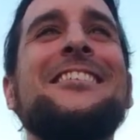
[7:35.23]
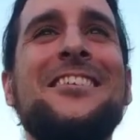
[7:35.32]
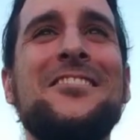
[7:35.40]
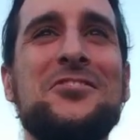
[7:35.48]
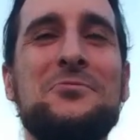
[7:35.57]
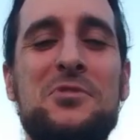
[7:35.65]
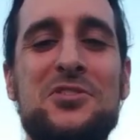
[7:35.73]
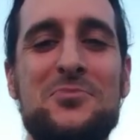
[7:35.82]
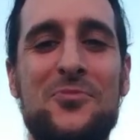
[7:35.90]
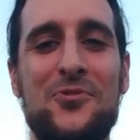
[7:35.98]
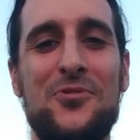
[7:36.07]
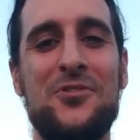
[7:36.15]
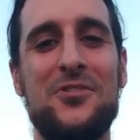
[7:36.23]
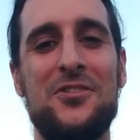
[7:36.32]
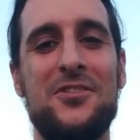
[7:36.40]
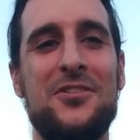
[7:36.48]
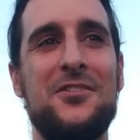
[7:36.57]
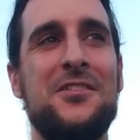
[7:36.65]
No, it's much more
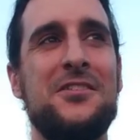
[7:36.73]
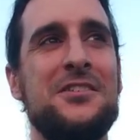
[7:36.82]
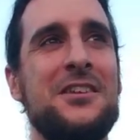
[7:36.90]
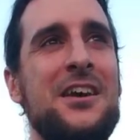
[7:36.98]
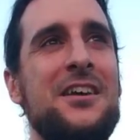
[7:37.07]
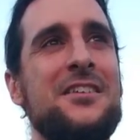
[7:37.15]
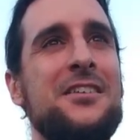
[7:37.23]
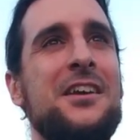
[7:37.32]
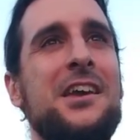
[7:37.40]
than that.